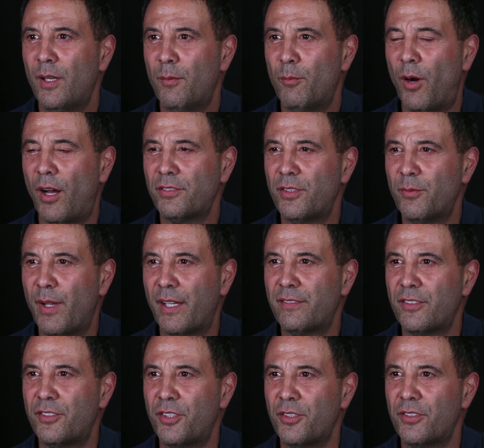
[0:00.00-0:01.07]
Boston,
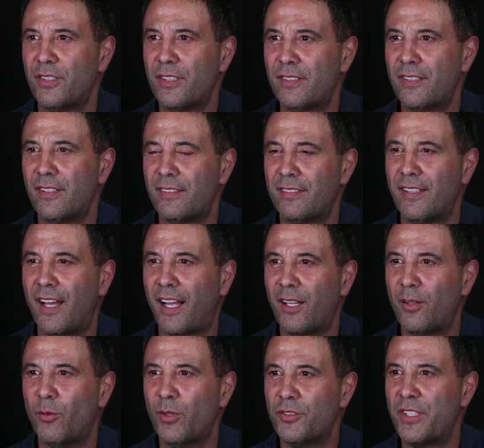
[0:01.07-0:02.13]
Massachusetts, and the
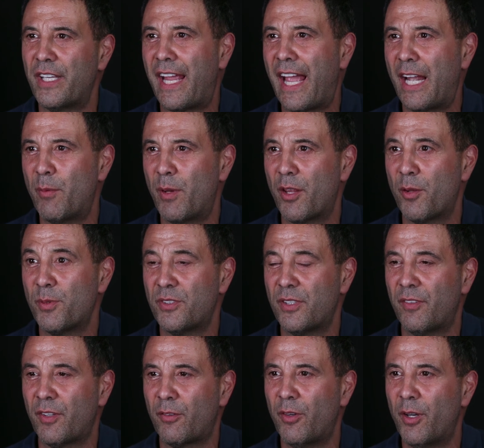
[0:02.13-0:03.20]
second was the Academy of the
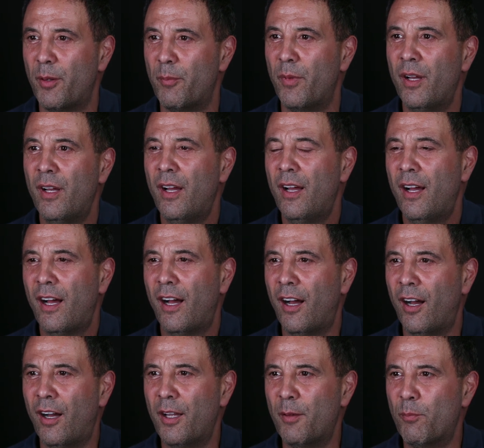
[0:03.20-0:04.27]
Pacific Rim.
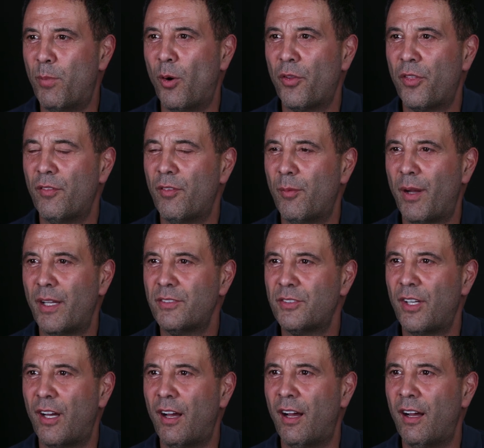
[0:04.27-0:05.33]
In both of them I
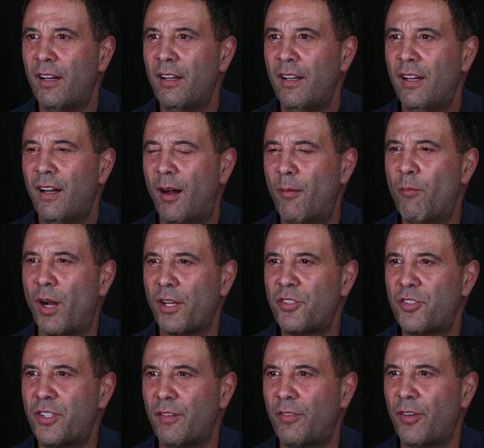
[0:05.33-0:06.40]
saw a
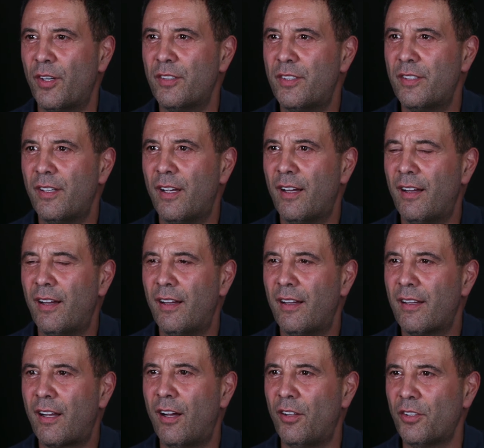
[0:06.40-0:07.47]
much different
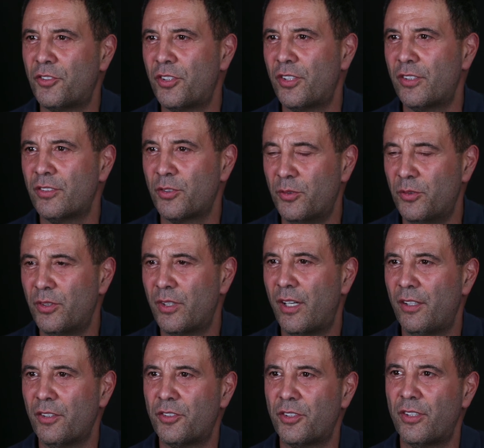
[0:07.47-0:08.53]
culture, school
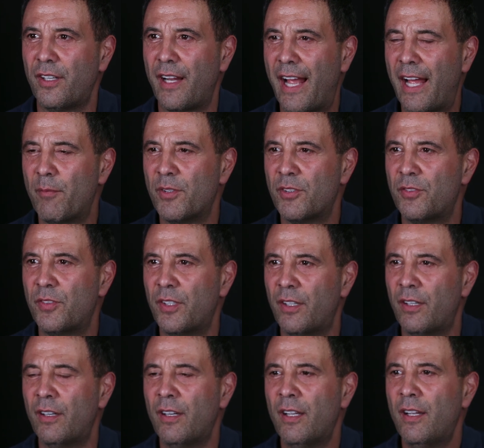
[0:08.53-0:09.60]
culture and
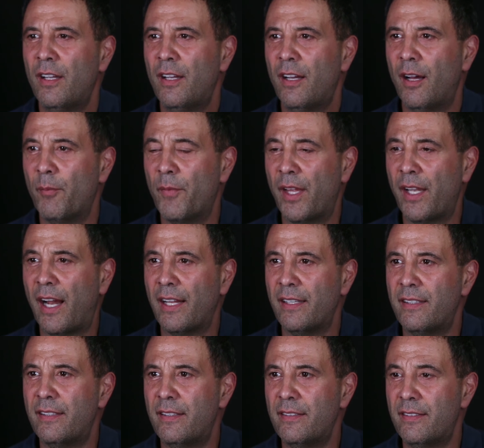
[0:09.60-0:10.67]
atmosphere than I'd
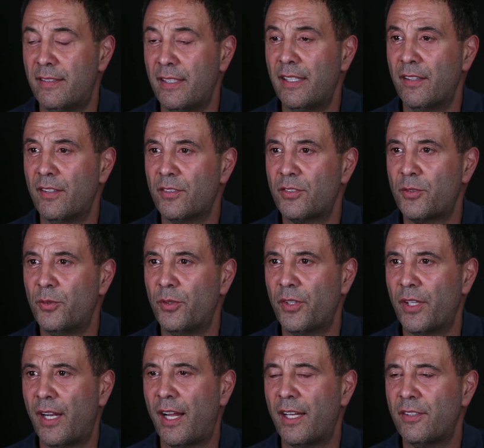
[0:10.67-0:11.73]
seen in the school
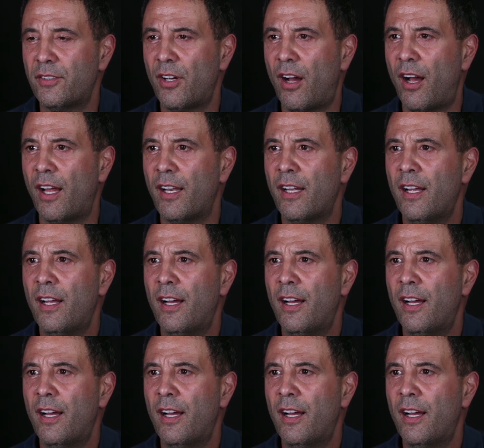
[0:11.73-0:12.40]
that I had taught,